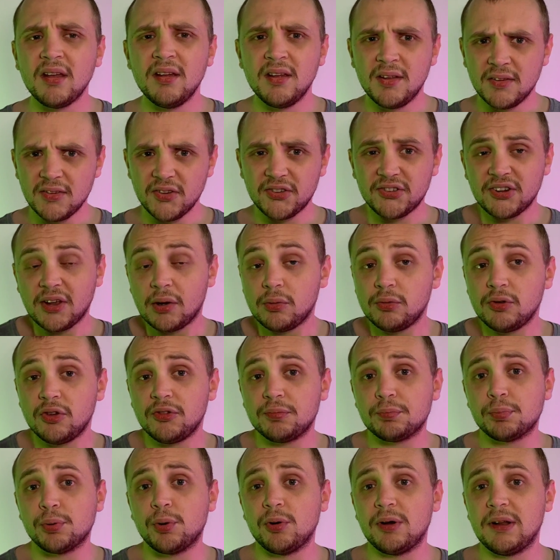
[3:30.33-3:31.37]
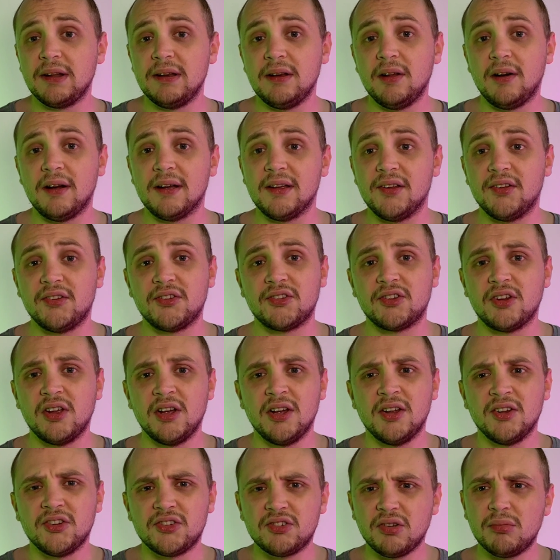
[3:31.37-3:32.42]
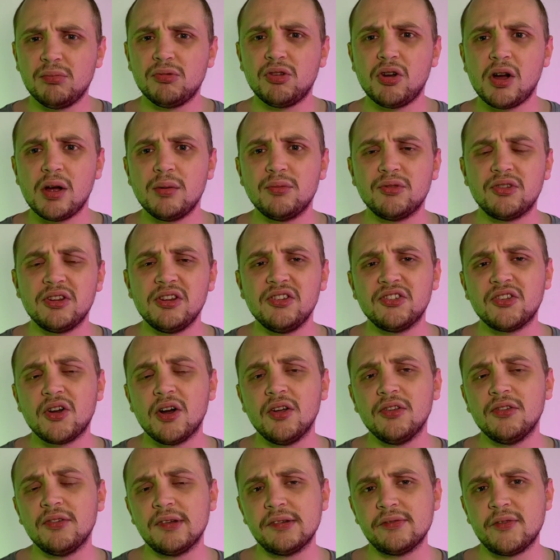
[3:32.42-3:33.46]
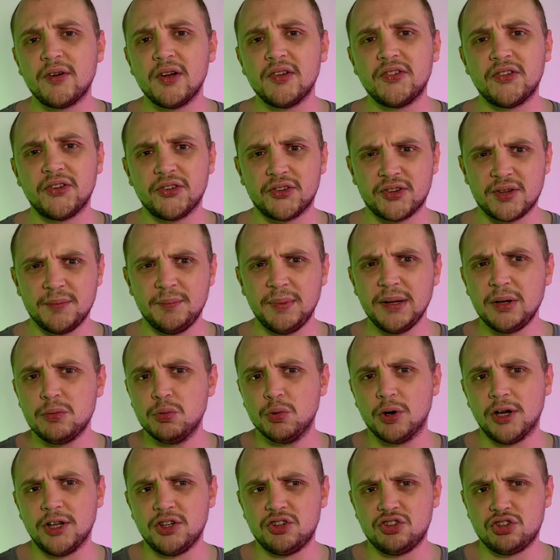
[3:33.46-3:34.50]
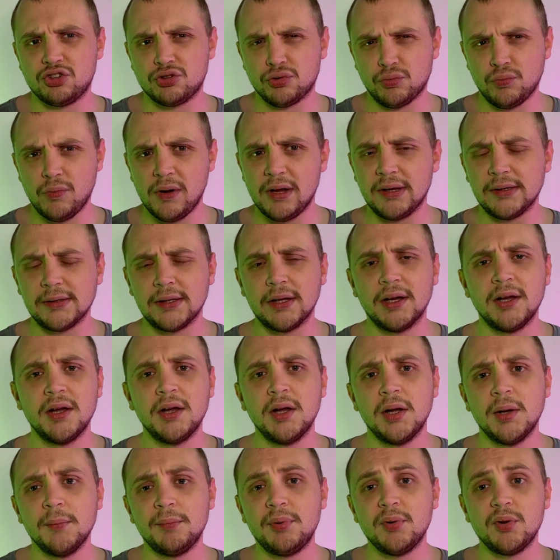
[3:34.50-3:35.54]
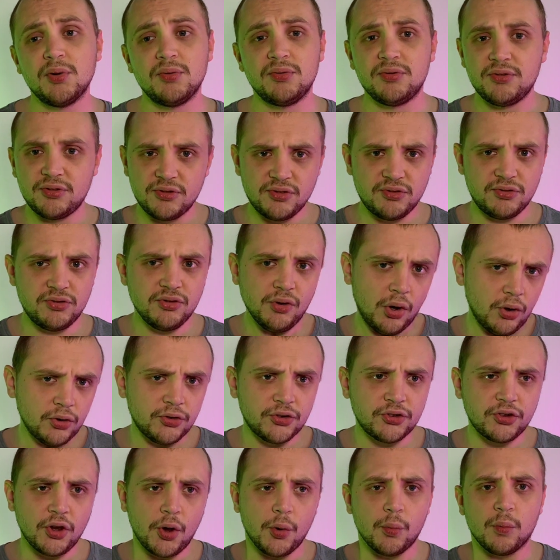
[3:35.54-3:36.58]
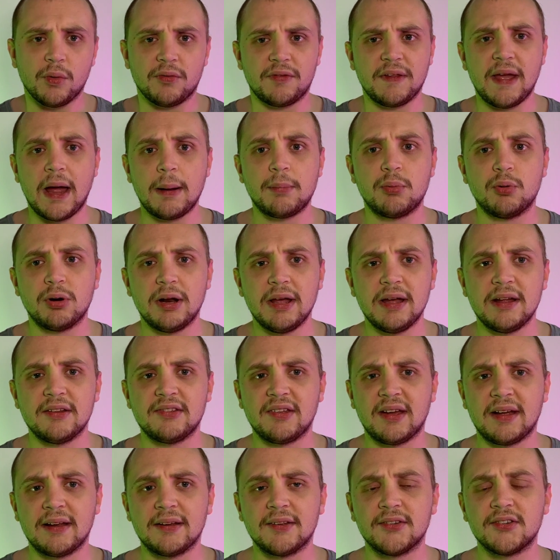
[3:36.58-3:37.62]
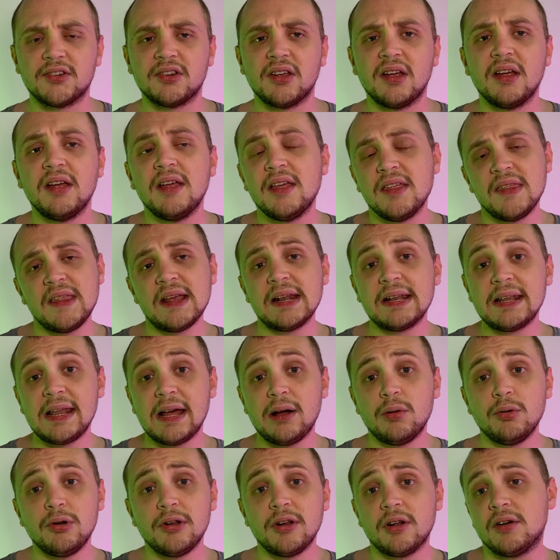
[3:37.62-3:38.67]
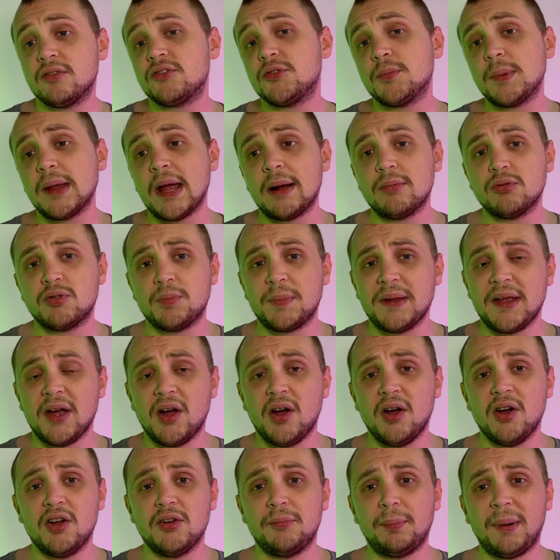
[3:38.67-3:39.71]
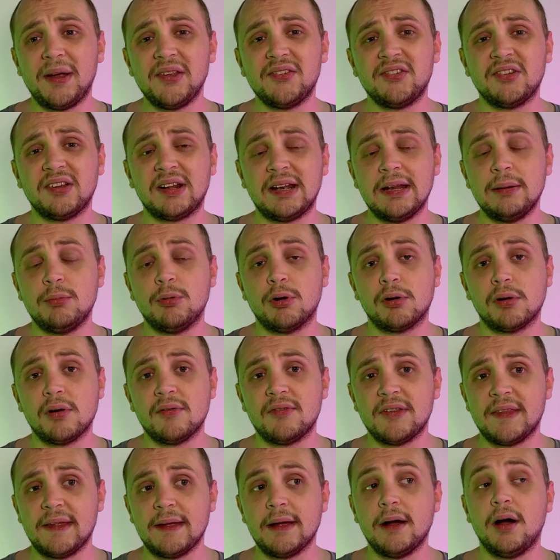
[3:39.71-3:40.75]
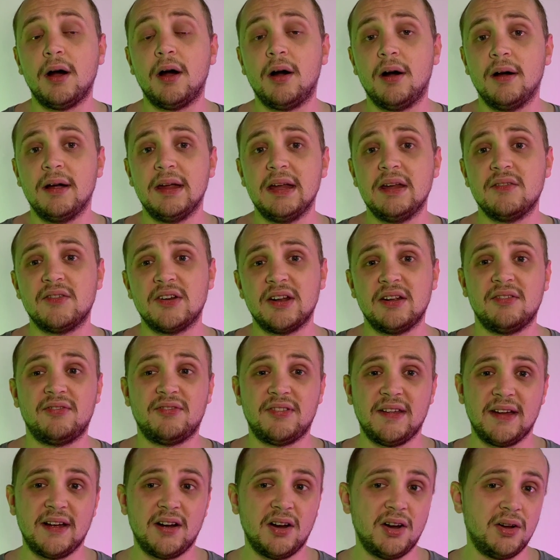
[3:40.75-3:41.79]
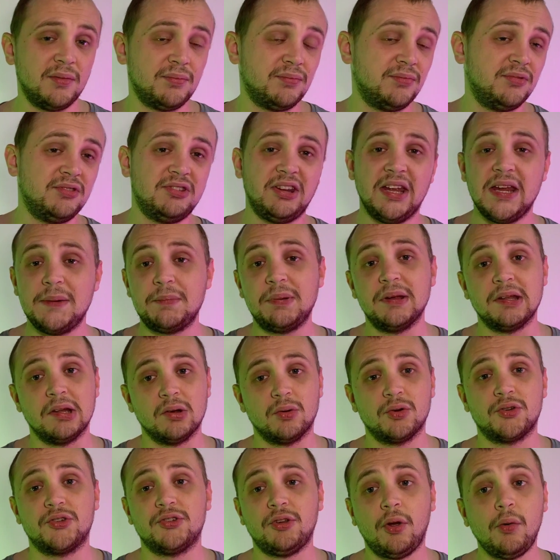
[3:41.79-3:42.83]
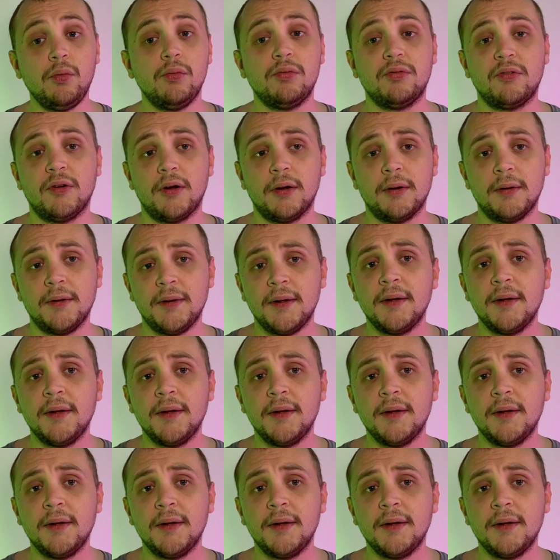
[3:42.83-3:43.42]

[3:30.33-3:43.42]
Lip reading: The sound is pretty nice. Sometimes these kinds of devices can be quite shrill, but not so with the Apple AirTags. They're loud enough to be able to be heard basically wherever they are, even if they are deep in your sofa.